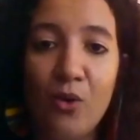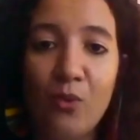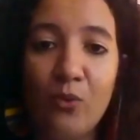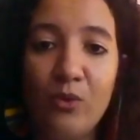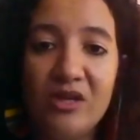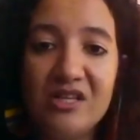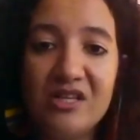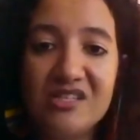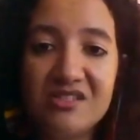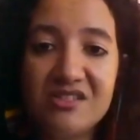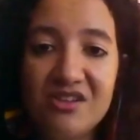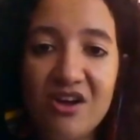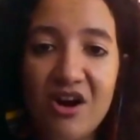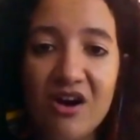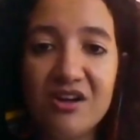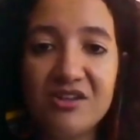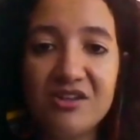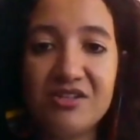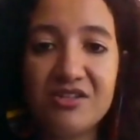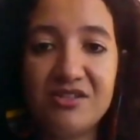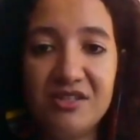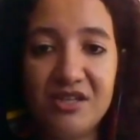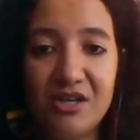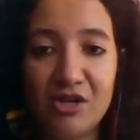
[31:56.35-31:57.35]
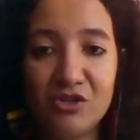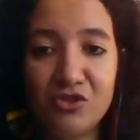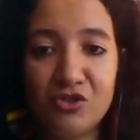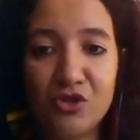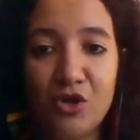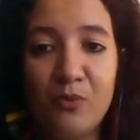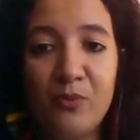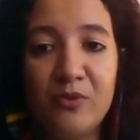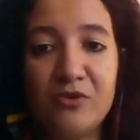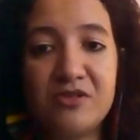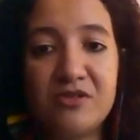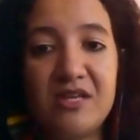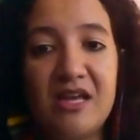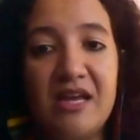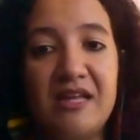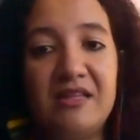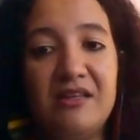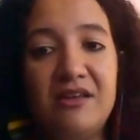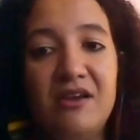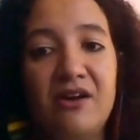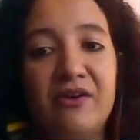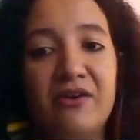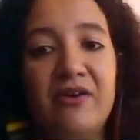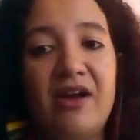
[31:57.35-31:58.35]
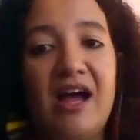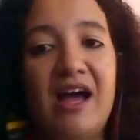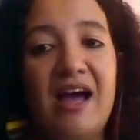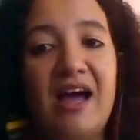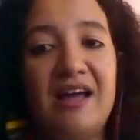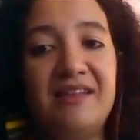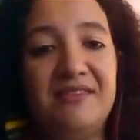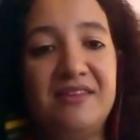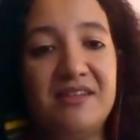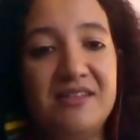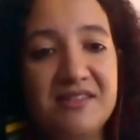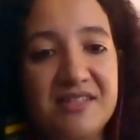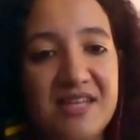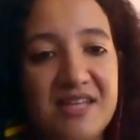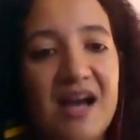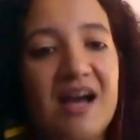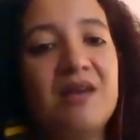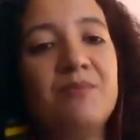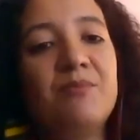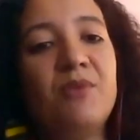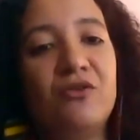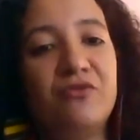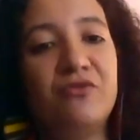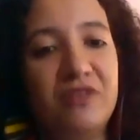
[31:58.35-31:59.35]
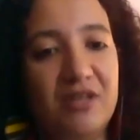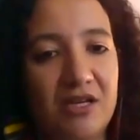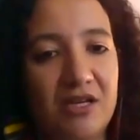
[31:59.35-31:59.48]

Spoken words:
will start the Anthropocene era at the time of the